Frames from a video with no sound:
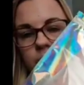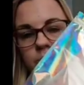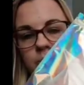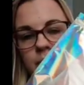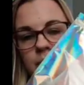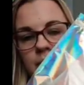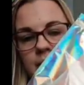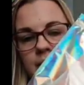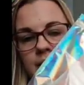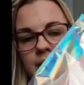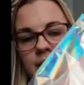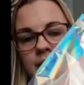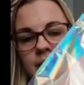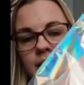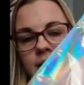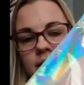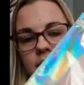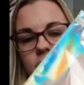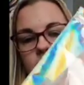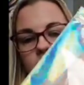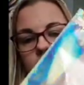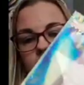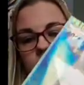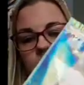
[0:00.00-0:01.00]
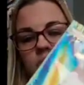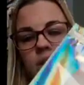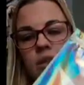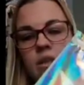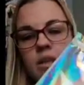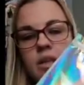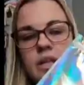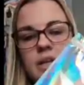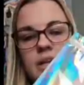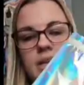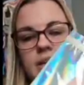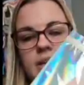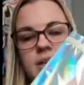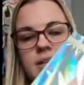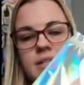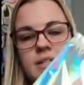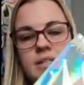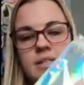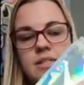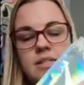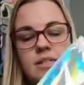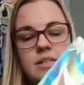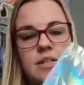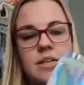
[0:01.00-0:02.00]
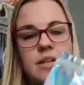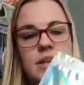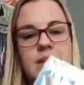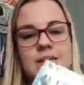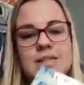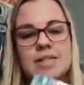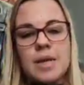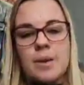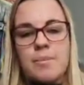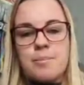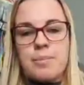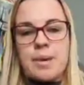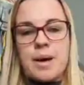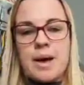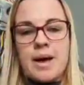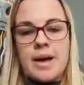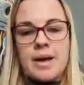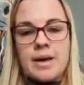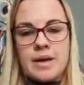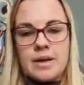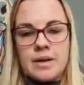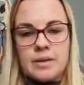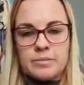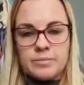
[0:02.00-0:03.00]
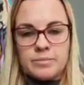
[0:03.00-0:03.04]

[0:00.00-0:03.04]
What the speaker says: pack is a scent pack.